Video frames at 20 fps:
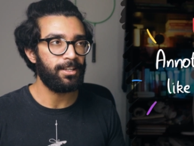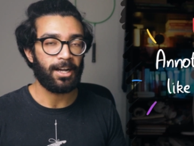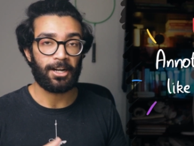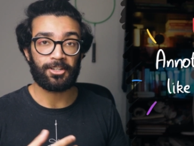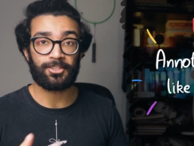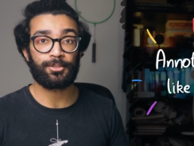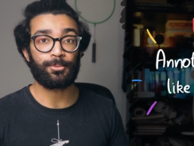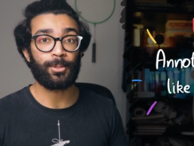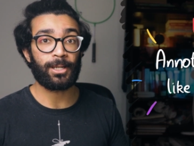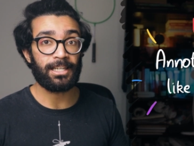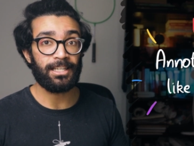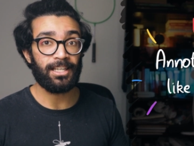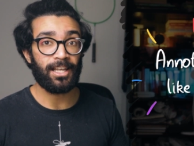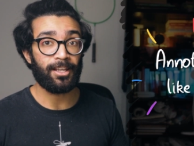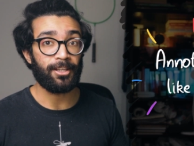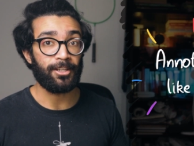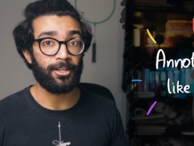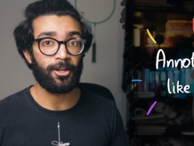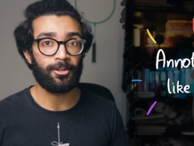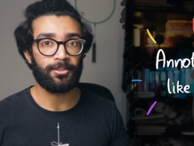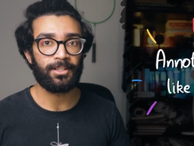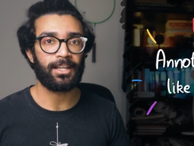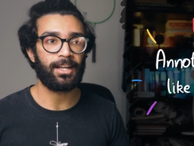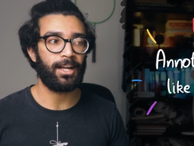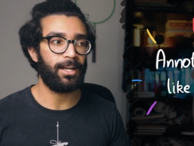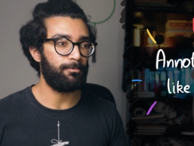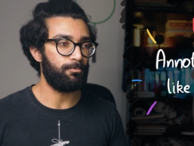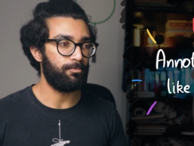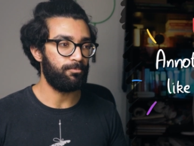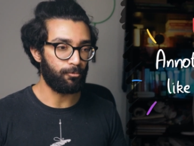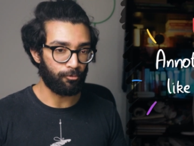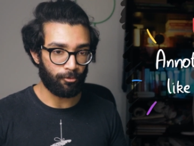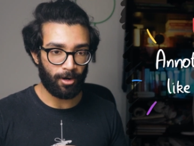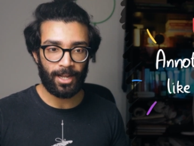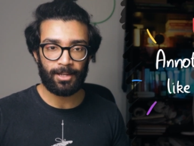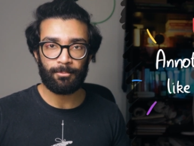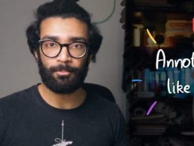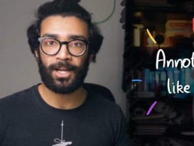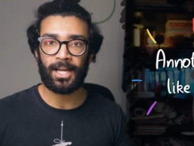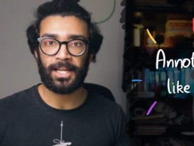I'll just quickly let you know that I
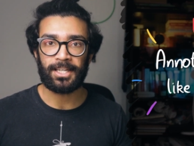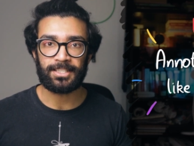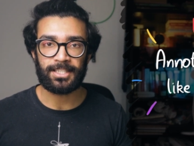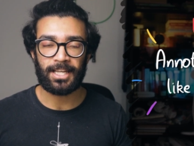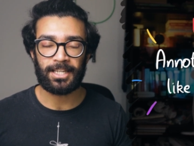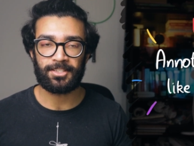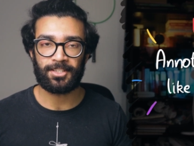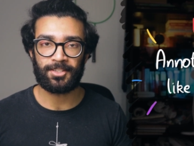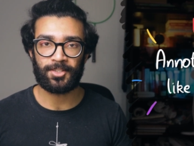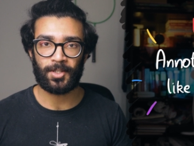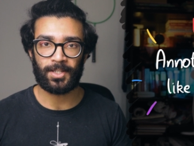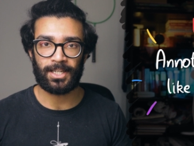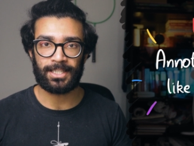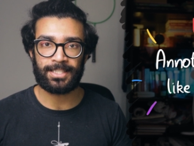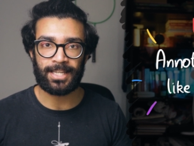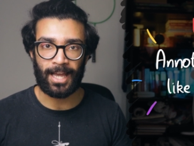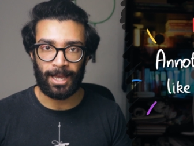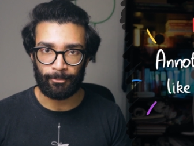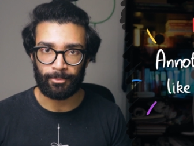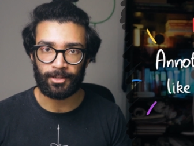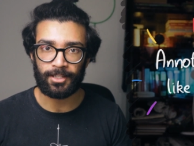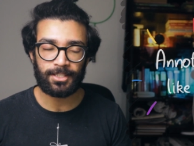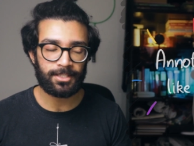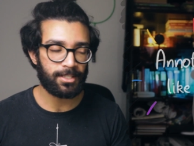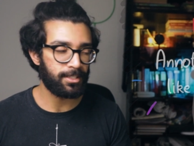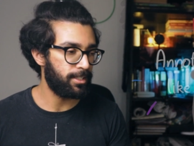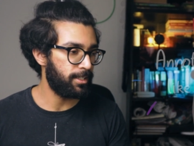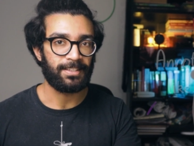write my annotations on a tablet,